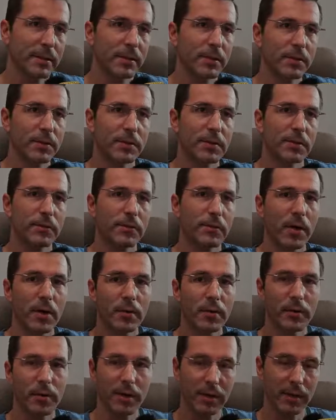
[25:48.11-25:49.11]
into
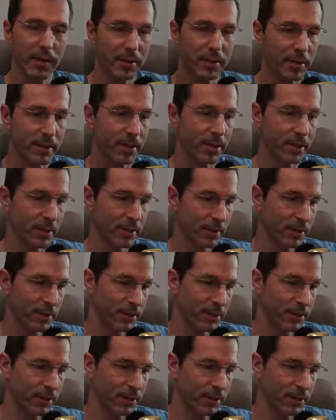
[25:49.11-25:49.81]
our cluster.